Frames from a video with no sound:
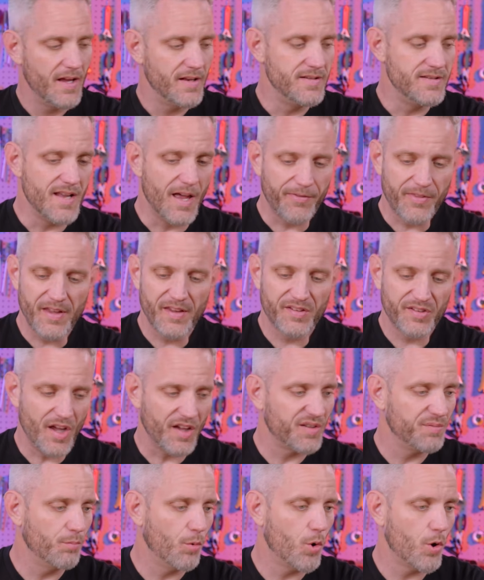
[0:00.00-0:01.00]
Nothing
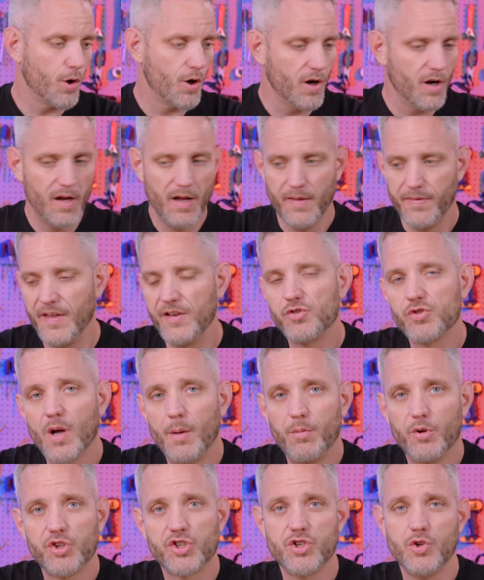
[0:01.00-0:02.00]
sucks more than
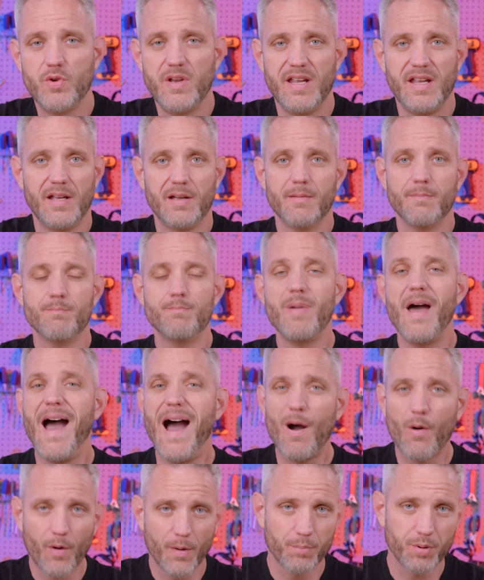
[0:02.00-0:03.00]
troubleshooting
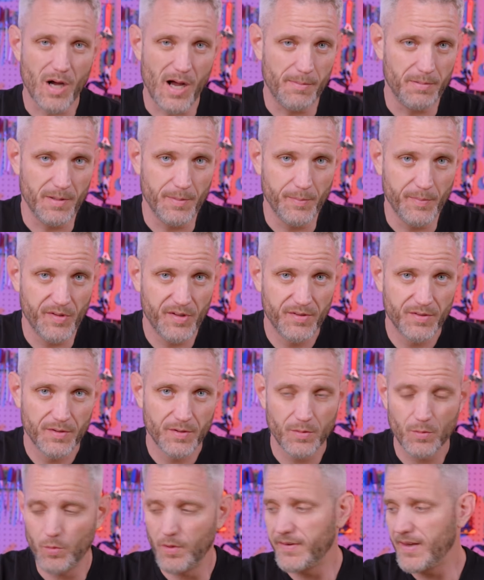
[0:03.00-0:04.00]
power problems
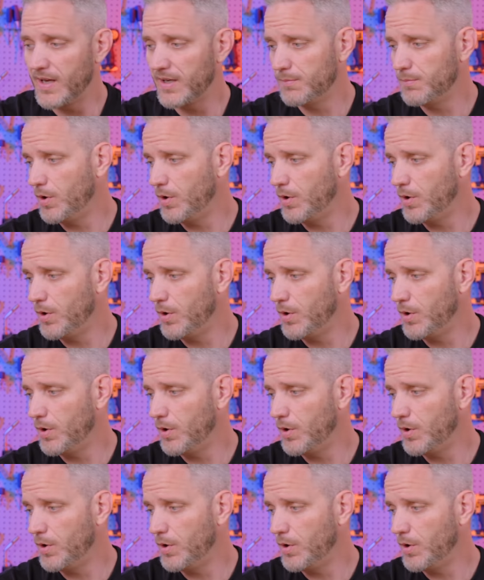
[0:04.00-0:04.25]
without a